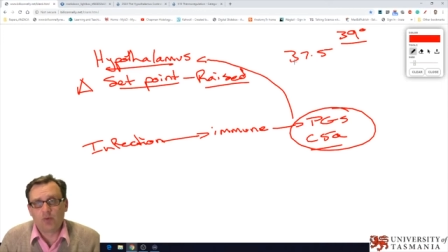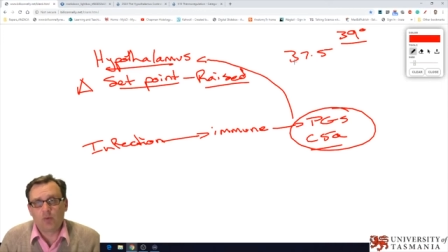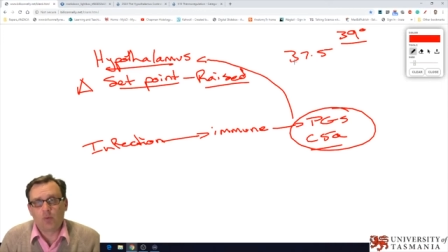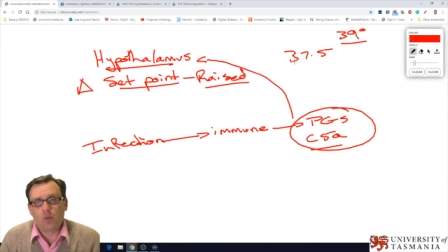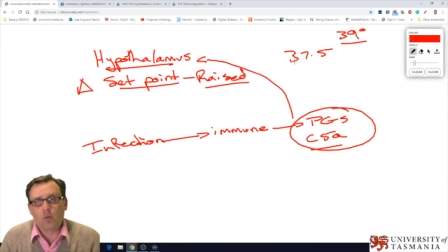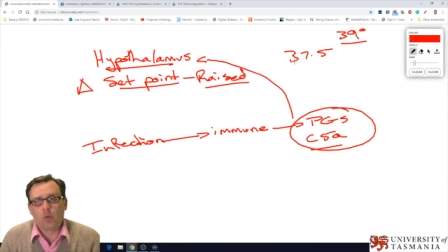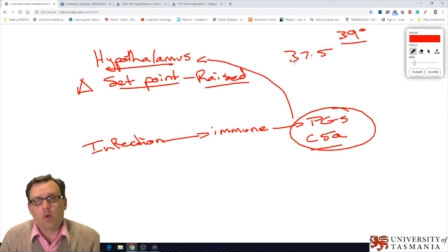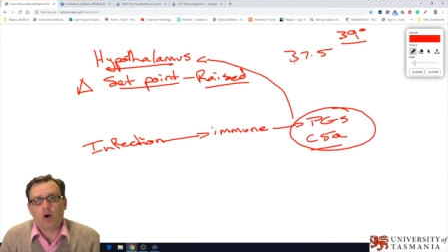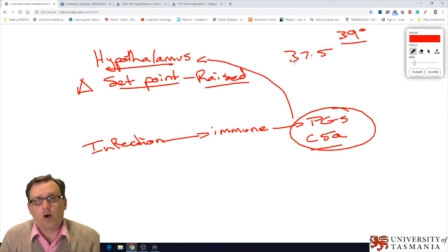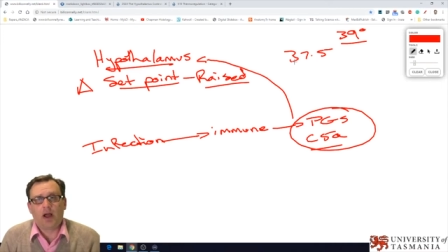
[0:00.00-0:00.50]

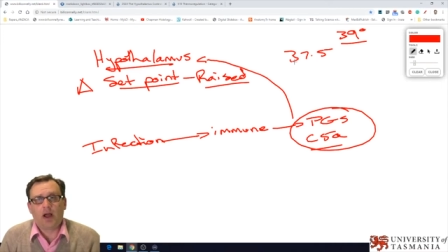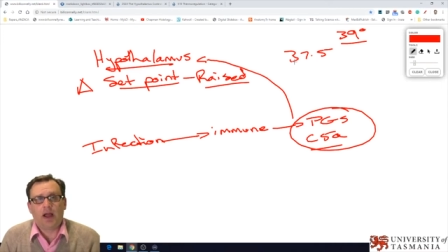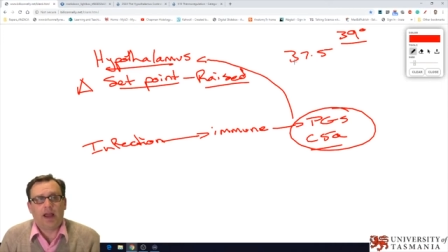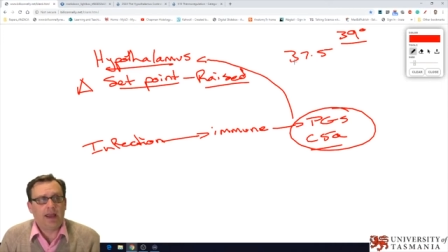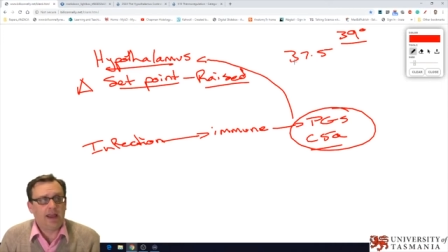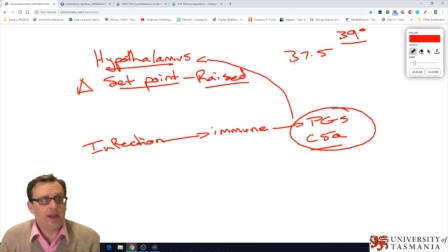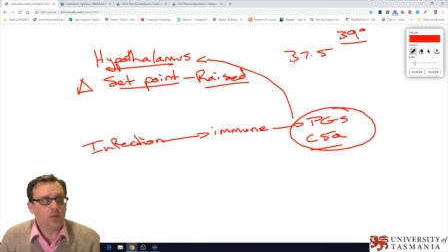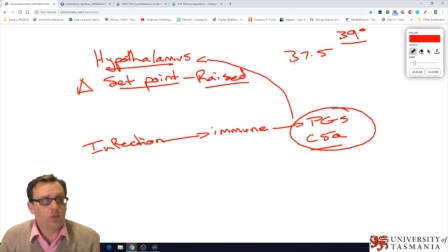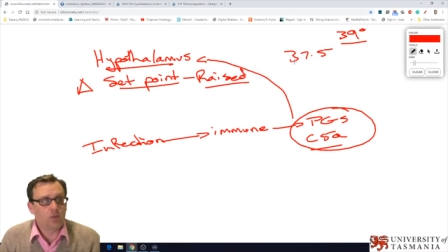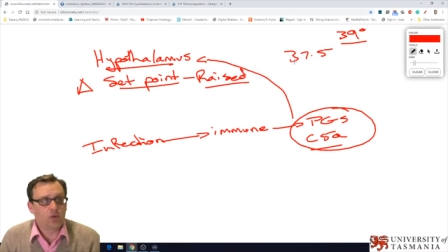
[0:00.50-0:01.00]
so
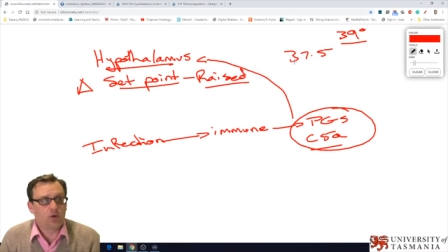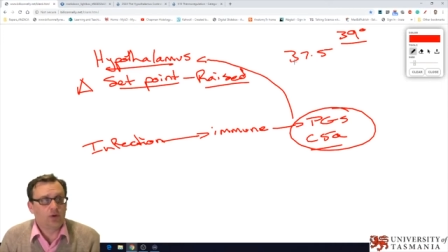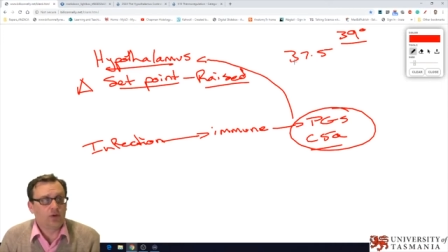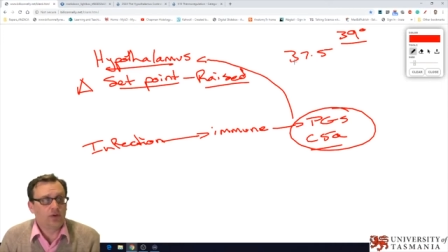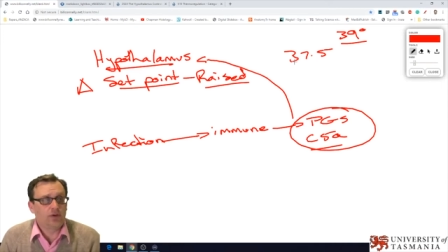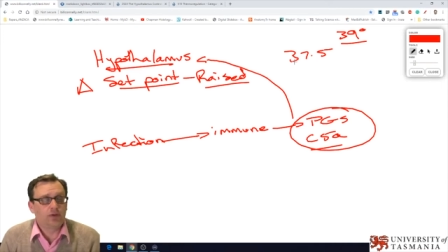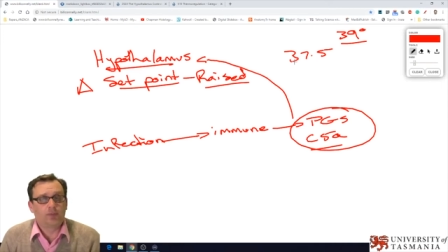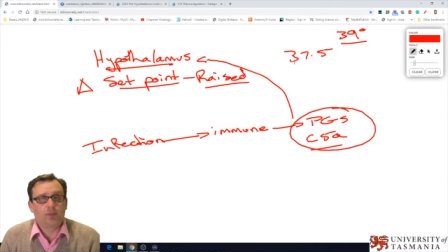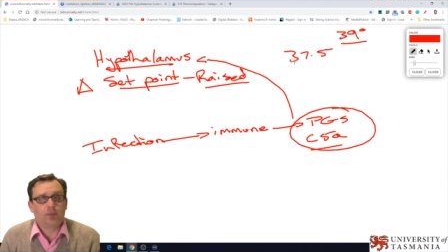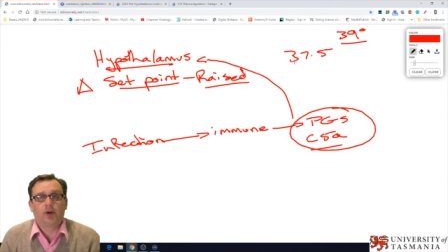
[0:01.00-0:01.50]
why
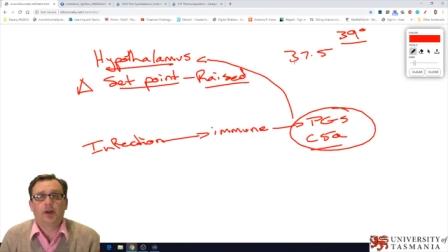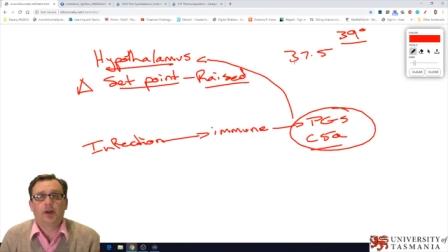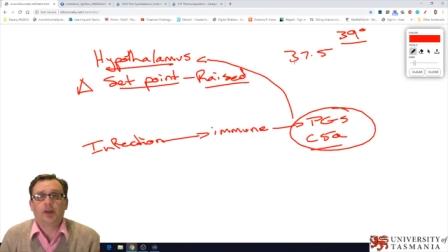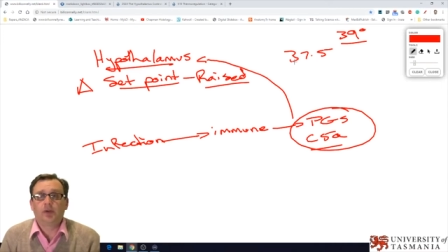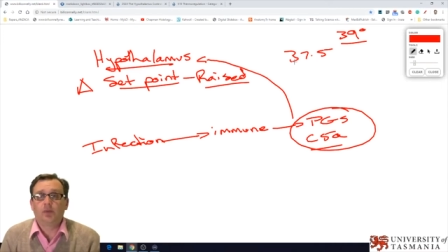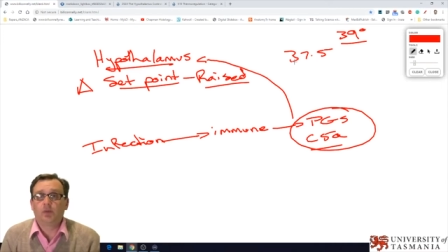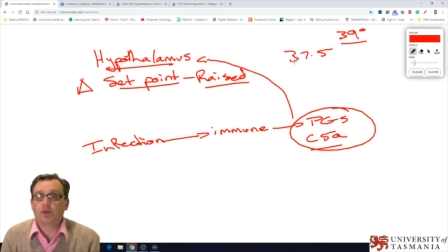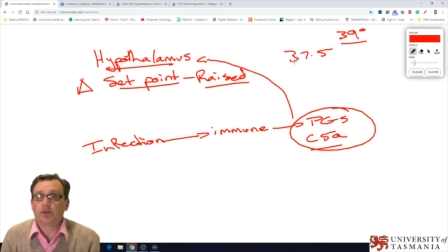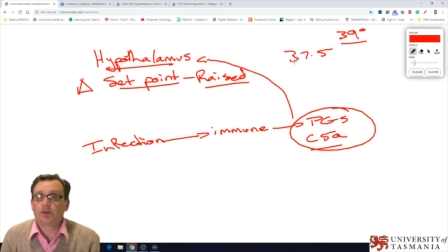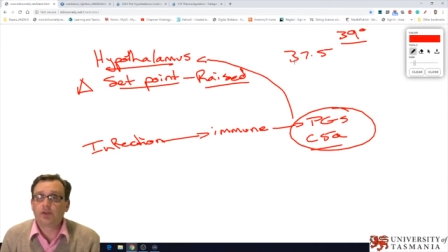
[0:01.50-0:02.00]
would the
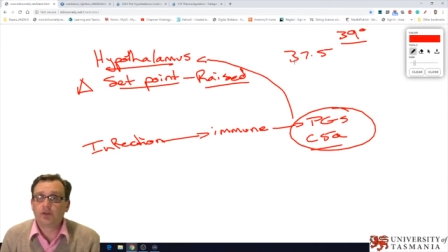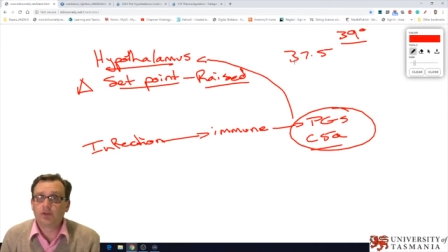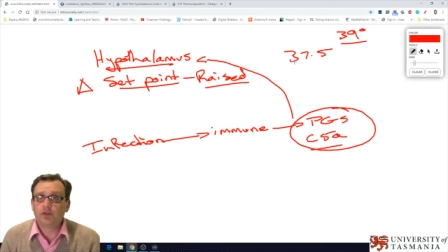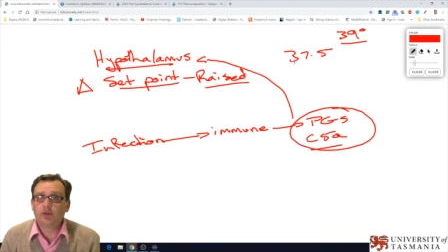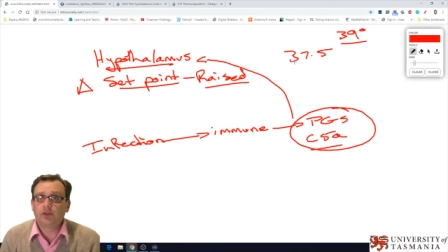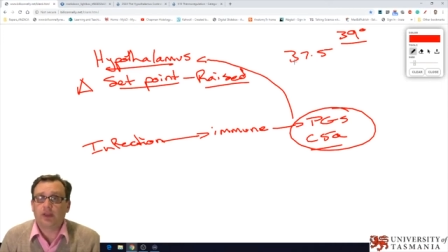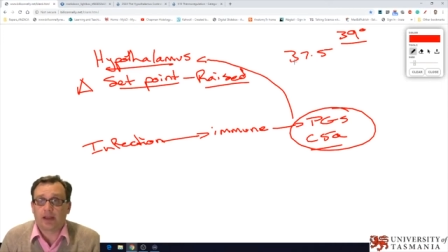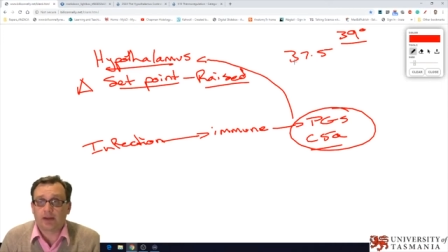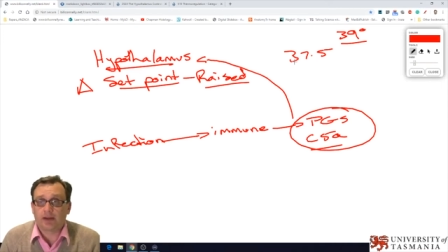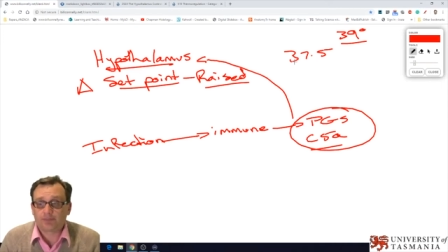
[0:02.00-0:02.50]
body
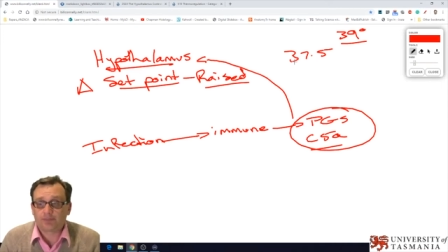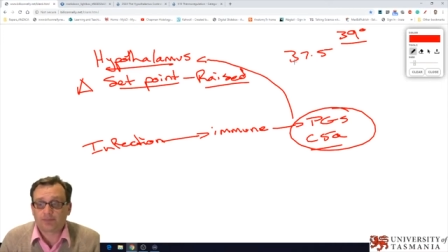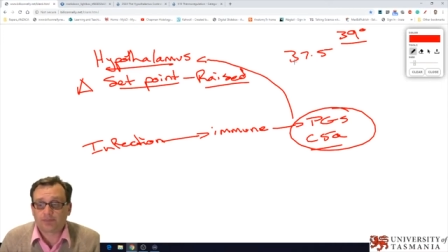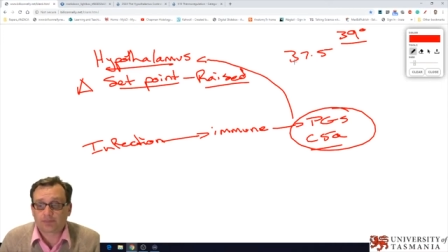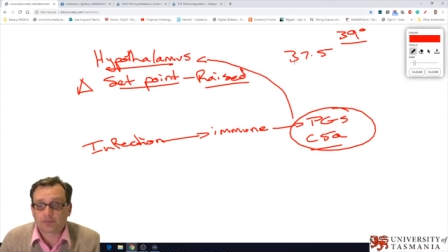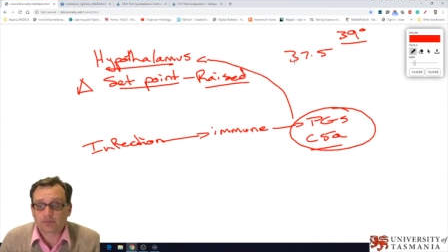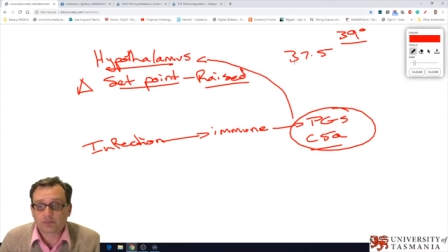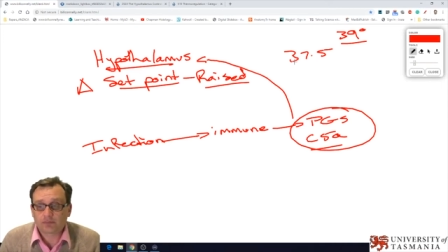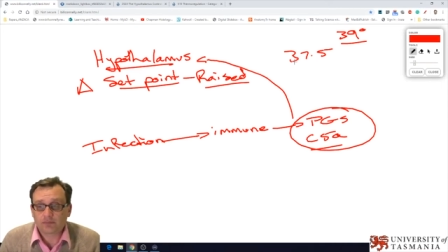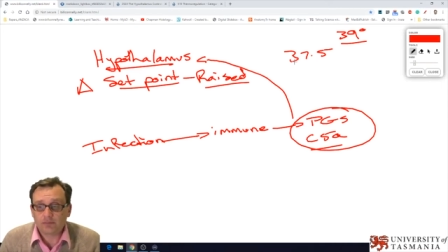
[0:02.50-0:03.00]
want to do
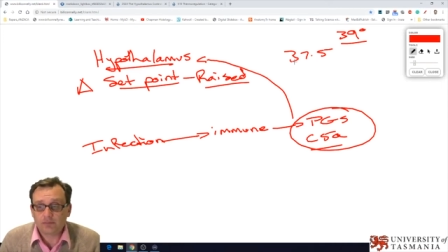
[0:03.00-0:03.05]
that